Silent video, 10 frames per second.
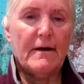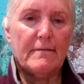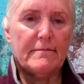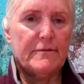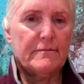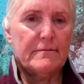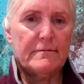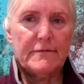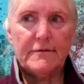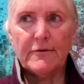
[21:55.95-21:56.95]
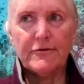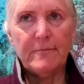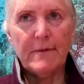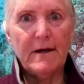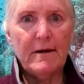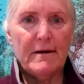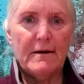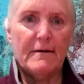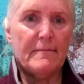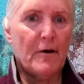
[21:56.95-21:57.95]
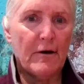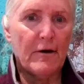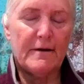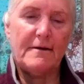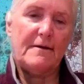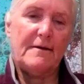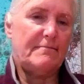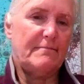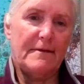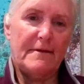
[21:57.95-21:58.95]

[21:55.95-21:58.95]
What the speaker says: Yeah. Social media, marketing.